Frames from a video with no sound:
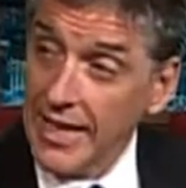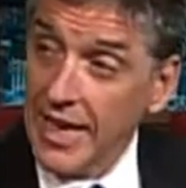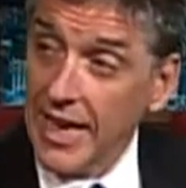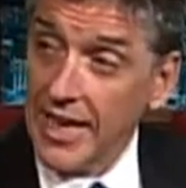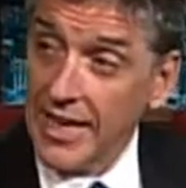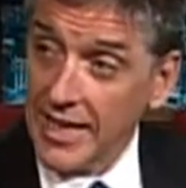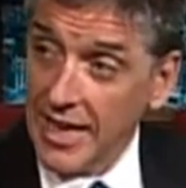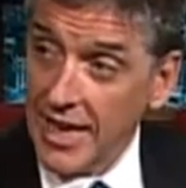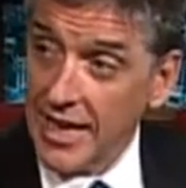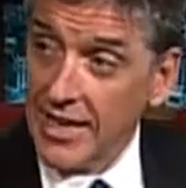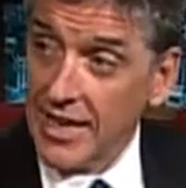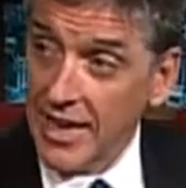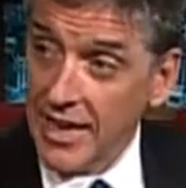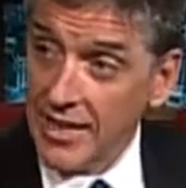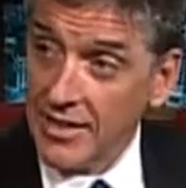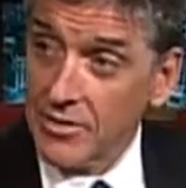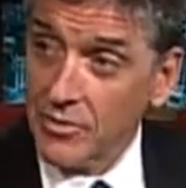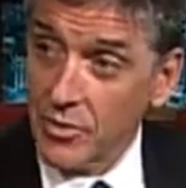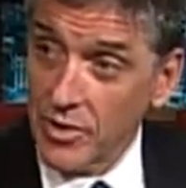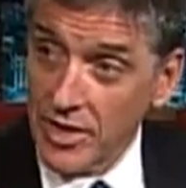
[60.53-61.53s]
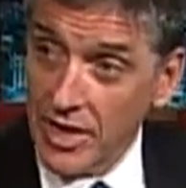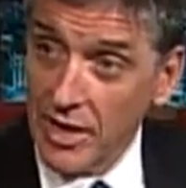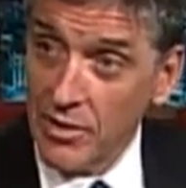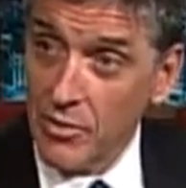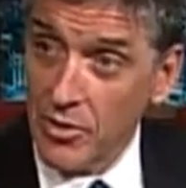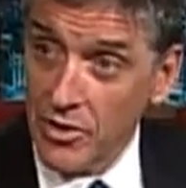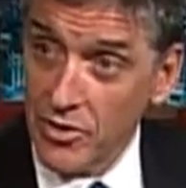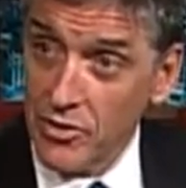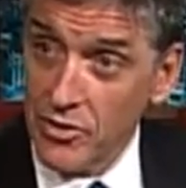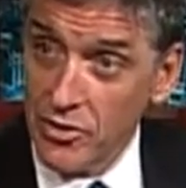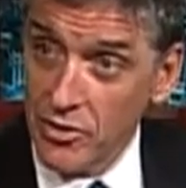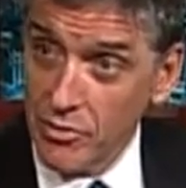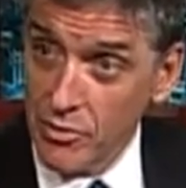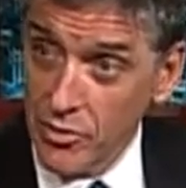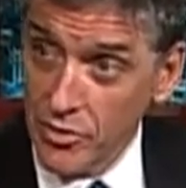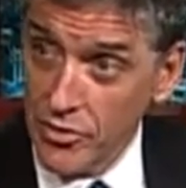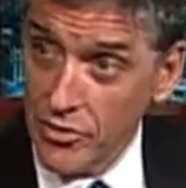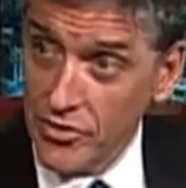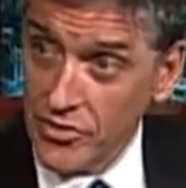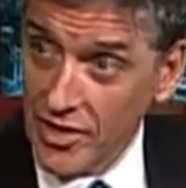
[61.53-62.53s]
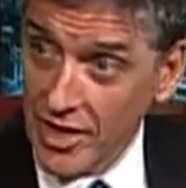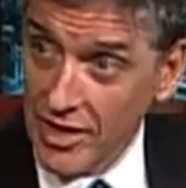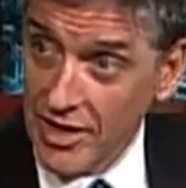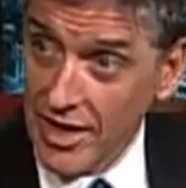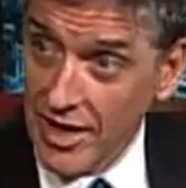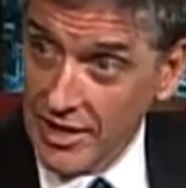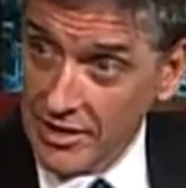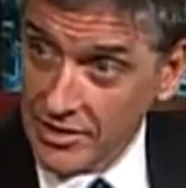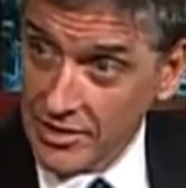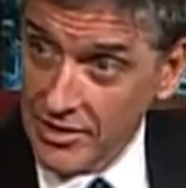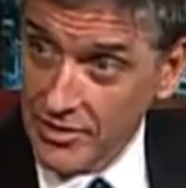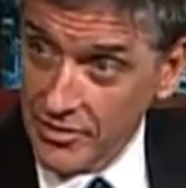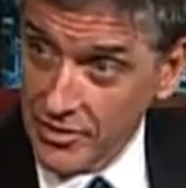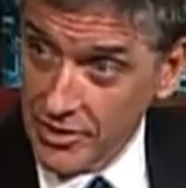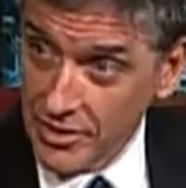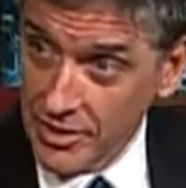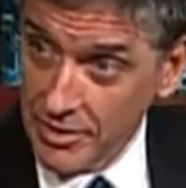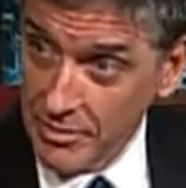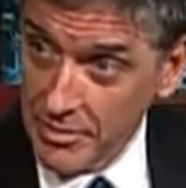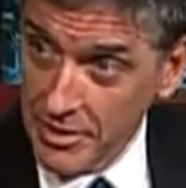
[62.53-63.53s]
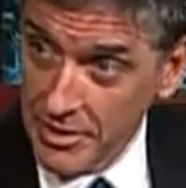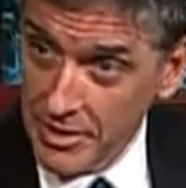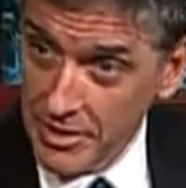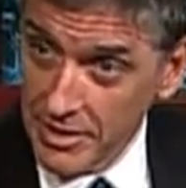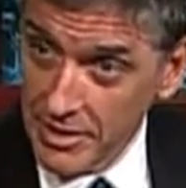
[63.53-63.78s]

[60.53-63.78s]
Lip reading: Hey, when I want your woos, I'll ask you for them.